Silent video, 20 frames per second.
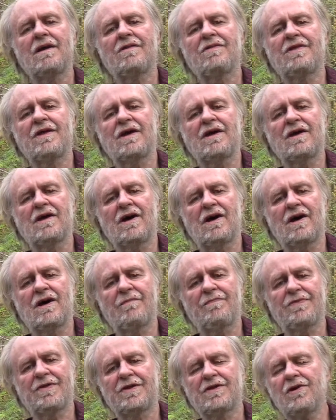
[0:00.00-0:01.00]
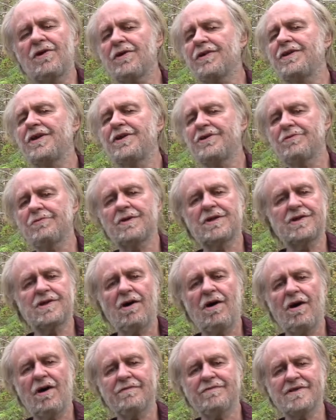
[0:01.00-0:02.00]
the darkness which
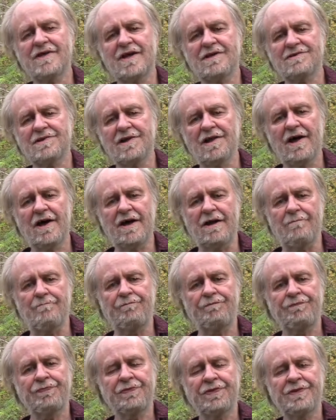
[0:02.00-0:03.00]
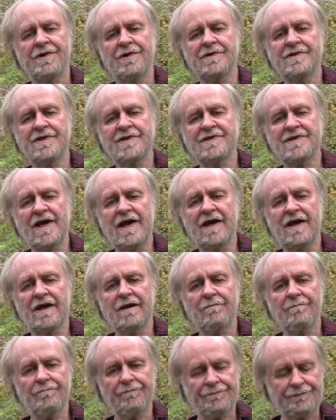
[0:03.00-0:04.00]
offsets light. There's a
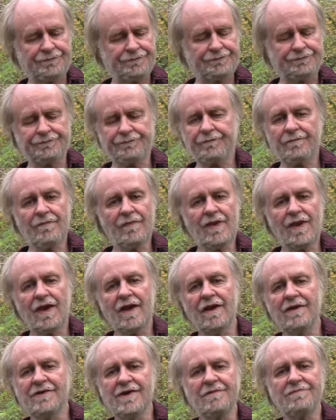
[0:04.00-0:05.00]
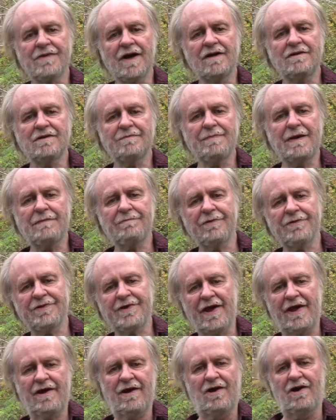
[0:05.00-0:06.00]
saying. Sometimes people
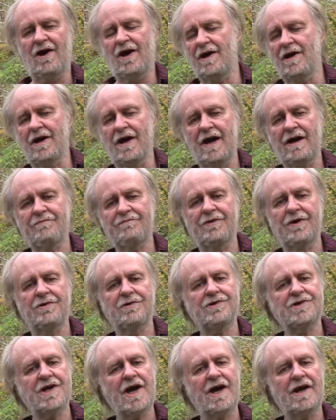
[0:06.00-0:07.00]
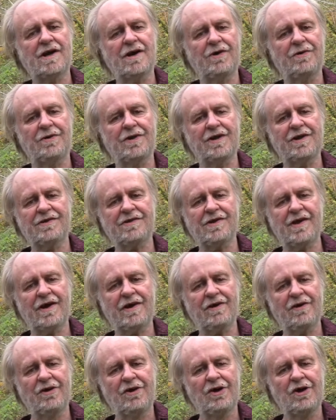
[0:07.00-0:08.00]
say, I have no shadow, and it's like,
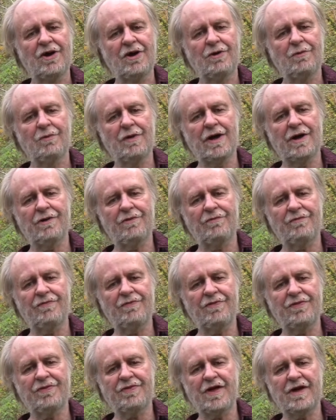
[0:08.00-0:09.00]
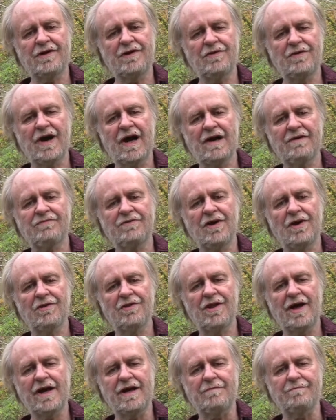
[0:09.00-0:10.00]
well, then you have no
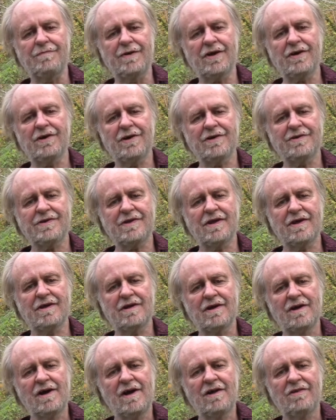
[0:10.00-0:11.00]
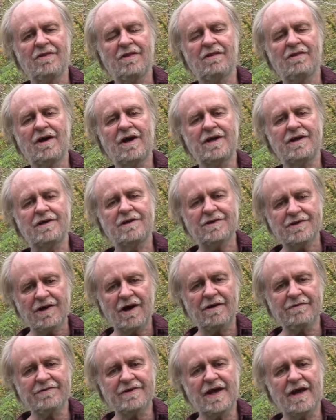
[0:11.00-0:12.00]
light, because the light is
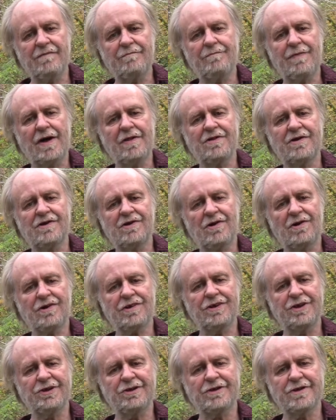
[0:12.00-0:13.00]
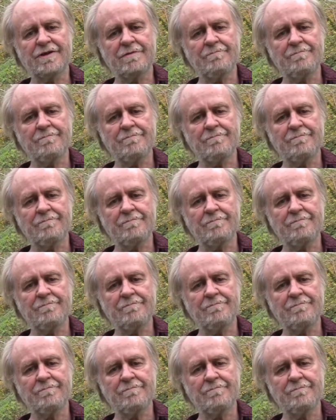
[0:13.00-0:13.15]
offset by the darkness.